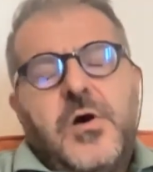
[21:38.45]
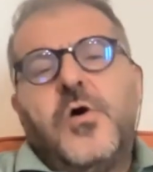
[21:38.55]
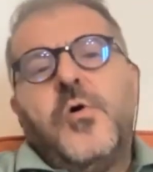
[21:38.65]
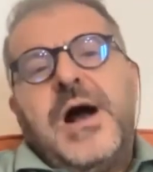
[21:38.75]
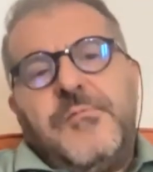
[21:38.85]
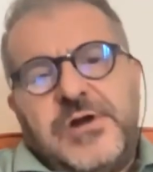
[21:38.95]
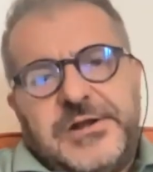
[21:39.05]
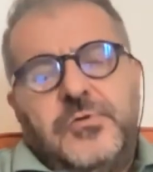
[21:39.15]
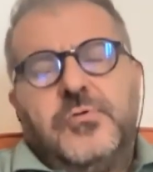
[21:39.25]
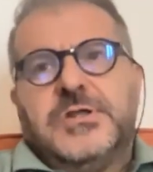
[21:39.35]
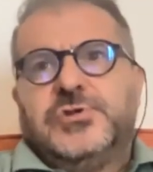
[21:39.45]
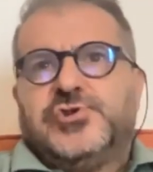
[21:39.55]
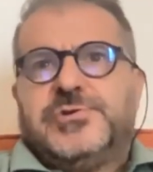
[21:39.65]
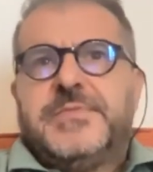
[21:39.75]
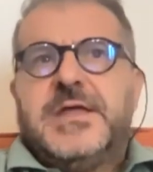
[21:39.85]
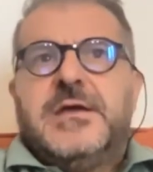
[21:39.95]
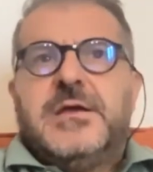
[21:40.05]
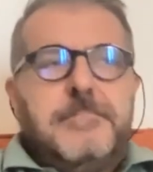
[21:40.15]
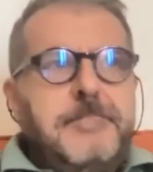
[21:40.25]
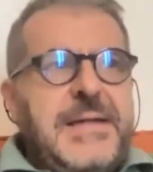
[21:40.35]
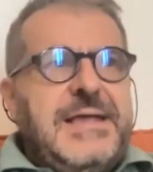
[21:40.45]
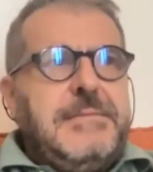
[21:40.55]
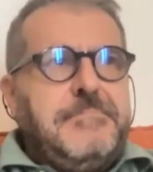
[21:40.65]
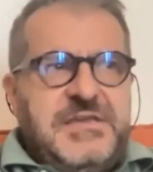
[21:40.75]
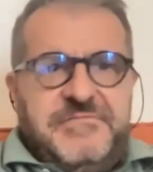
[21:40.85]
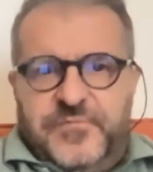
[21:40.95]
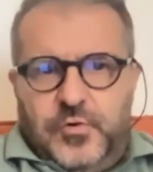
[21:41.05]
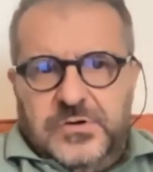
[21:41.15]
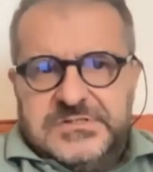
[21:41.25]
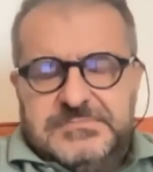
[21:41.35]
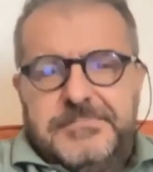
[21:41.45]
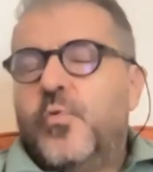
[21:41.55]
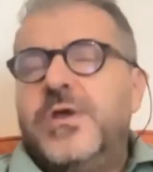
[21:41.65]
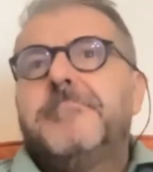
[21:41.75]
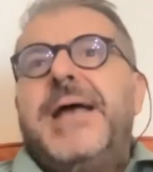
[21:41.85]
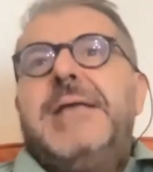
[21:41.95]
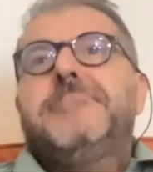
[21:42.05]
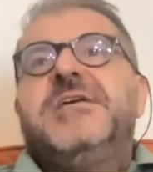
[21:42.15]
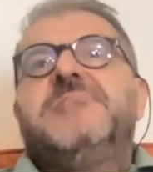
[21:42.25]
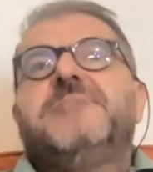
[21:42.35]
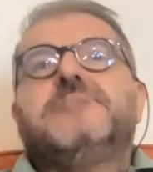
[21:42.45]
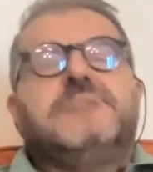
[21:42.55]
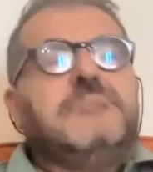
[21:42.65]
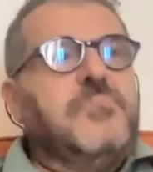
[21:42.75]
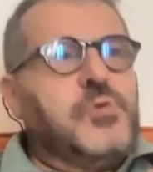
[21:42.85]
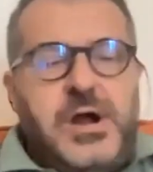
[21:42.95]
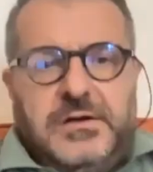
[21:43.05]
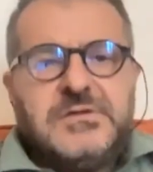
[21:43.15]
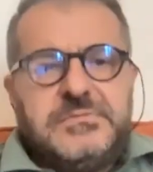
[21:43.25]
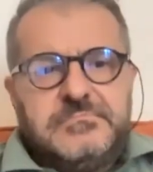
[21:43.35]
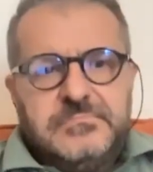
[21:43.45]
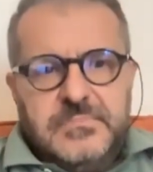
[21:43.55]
All our knowledge may be false. We may be wrong,